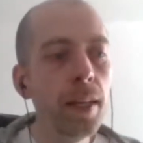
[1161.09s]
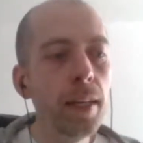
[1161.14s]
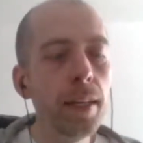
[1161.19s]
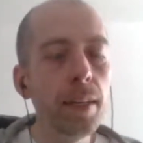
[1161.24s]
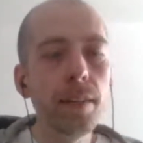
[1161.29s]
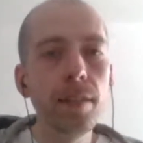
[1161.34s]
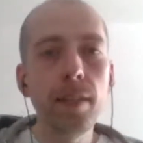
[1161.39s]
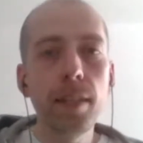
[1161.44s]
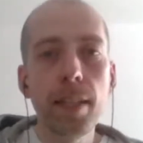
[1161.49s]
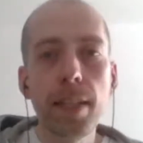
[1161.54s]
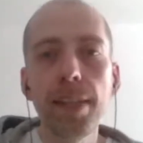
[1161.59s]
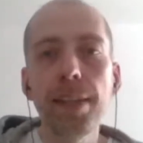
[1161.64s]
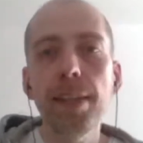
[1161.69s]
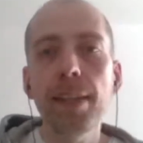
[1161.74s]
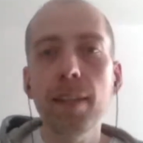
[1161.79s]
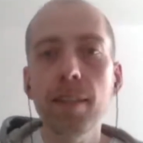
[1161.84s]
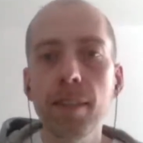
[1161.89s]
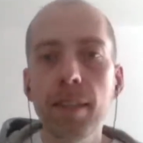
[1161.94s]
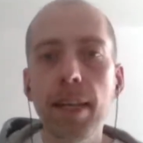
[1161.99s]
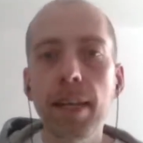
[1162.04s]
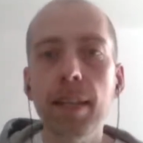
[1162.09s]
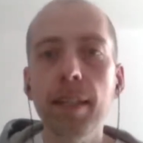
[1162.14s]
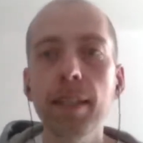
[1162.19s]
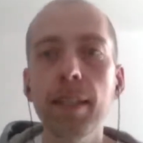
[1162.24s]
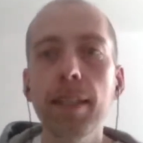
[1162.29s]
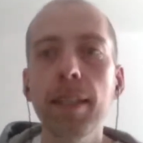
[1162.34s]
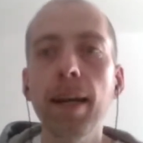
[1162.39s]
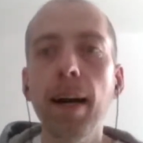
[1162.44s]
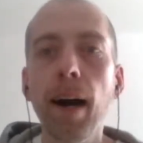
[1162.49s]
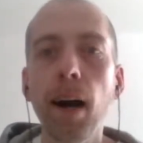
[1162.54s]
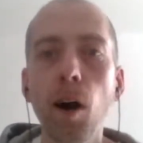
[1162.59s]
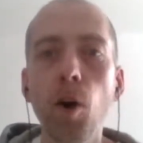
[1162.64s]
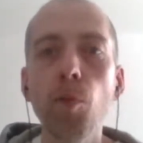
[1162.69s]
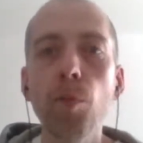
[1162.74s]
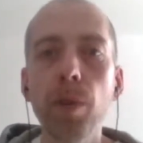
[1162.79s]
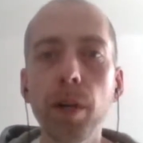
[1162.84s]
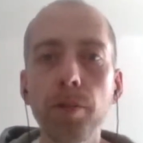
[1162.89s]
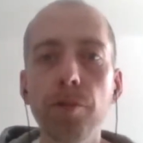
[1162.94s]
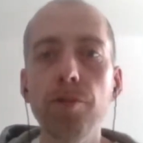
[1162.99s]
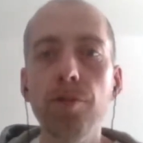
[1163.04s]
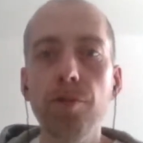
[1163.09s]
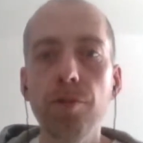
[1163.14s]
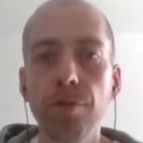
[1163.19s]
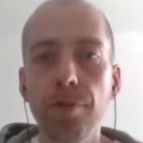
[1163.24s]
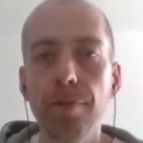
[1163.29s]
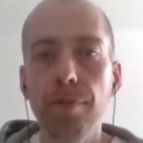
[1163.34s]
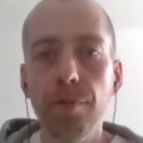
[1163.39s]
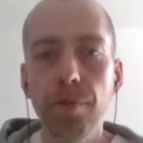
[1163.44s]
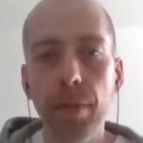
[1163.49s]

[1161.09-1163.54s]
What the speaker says: is seeing exactly how much,